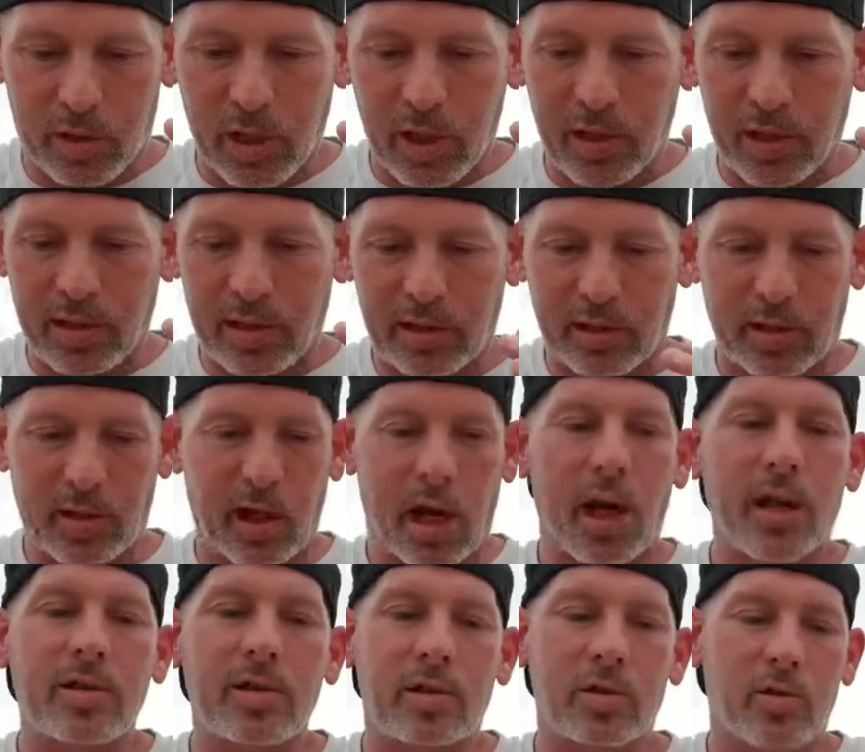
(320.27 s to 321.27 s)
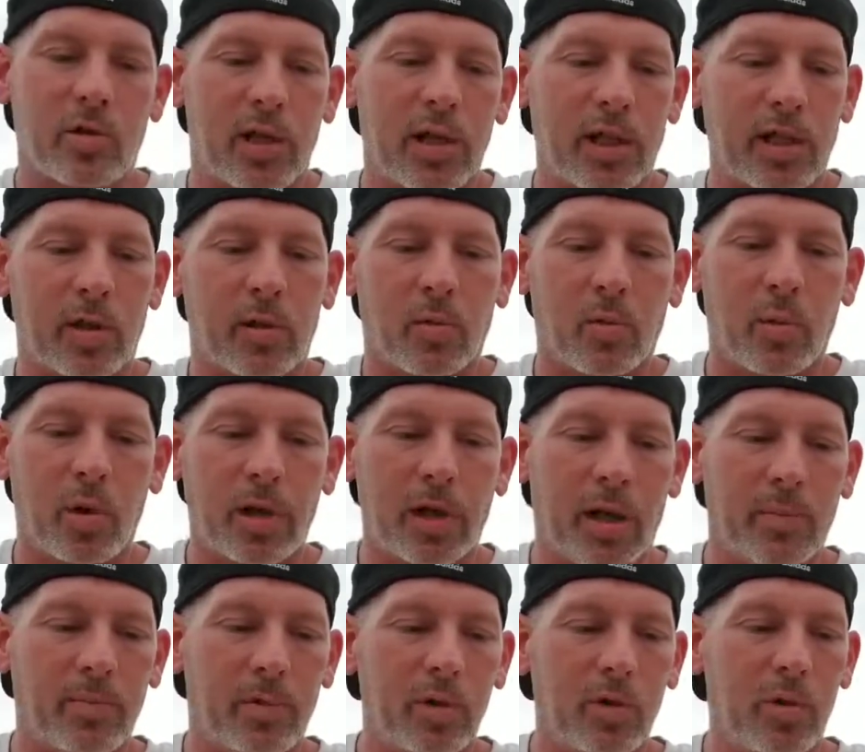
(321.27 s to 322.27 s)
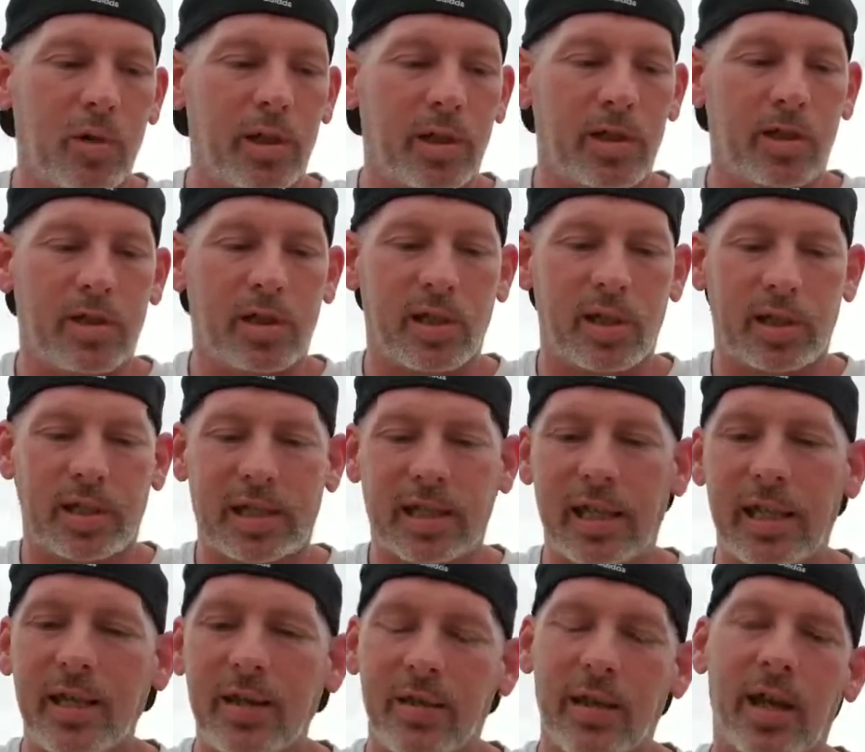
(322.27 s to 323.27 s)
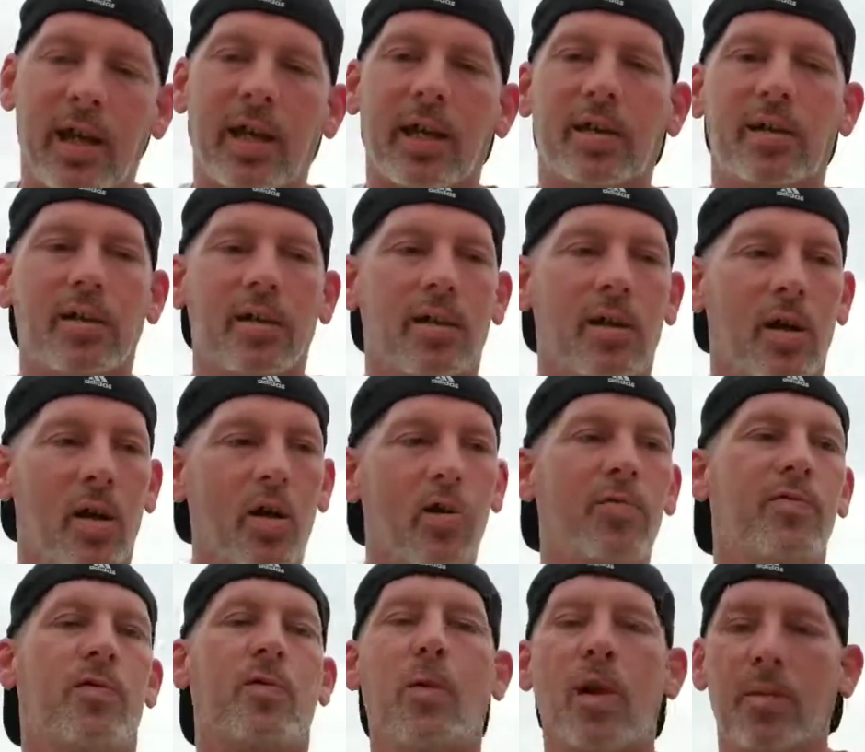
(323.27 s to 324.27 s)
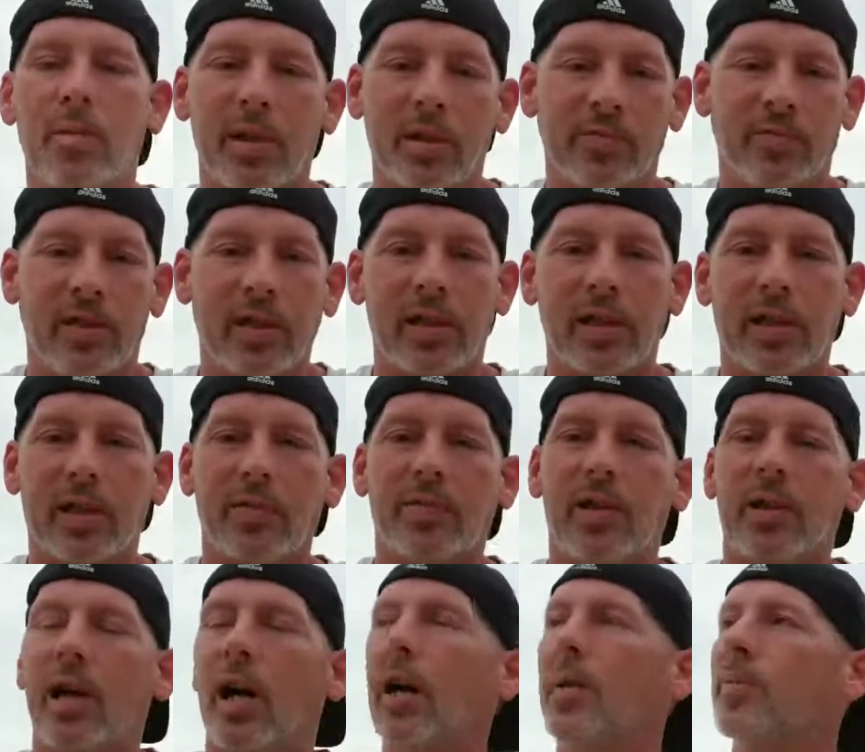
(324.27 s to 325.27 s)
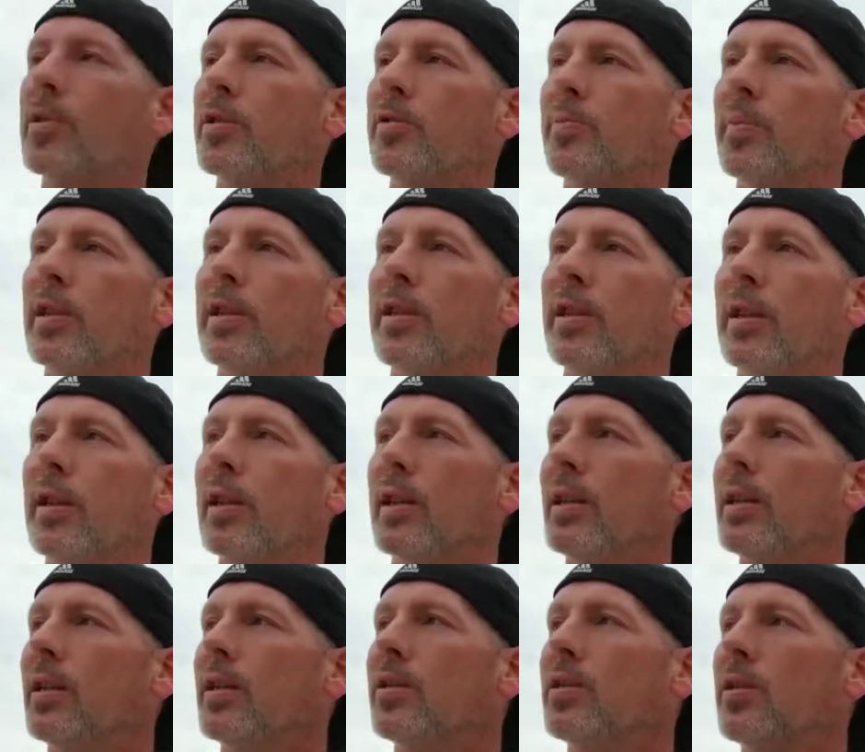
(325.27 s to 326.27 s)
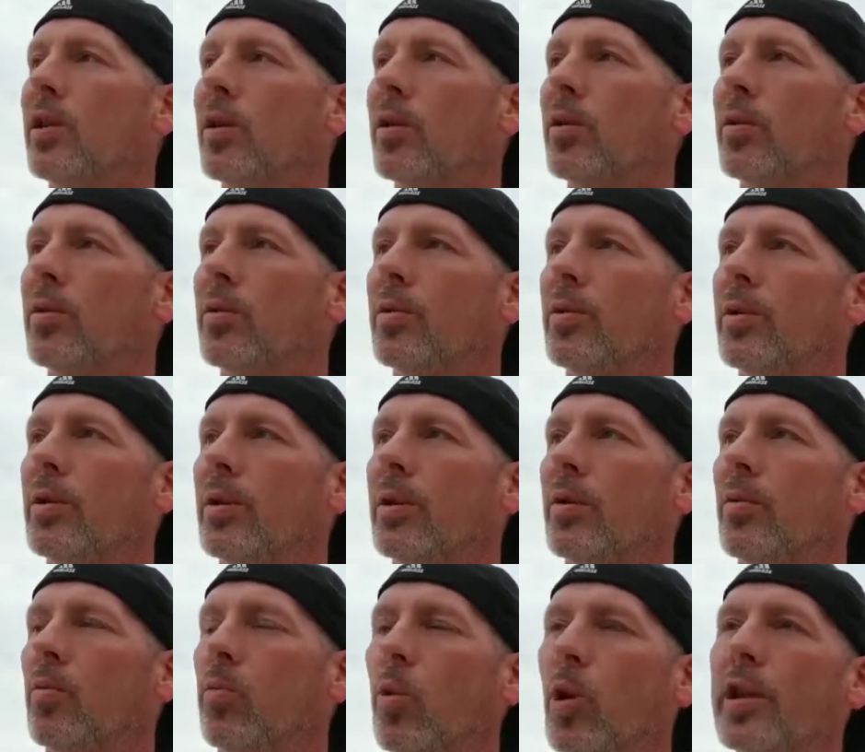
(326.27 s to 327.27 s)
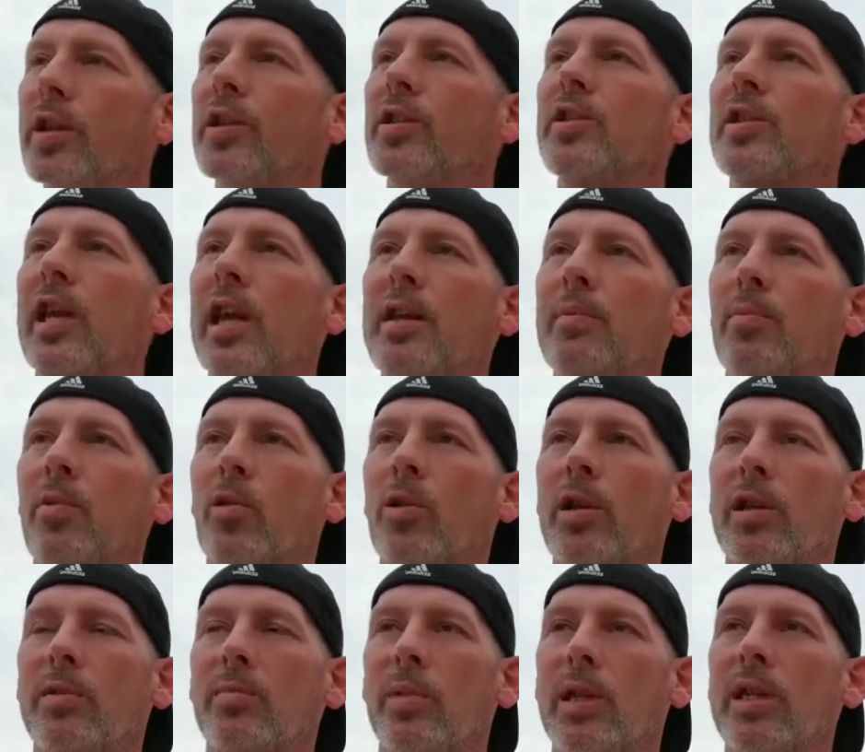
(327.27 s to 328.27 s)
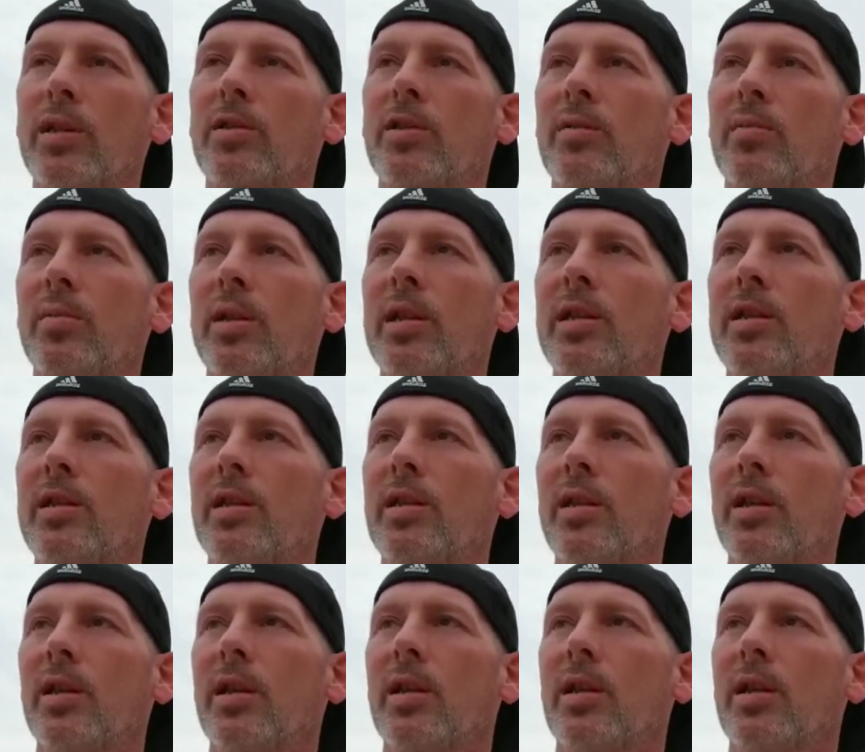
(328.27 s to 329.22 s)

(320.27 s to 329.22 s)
just concentrating on what I'm doing to get that overwhelming feeling of accomplishment. So what does skateboarding mean to me?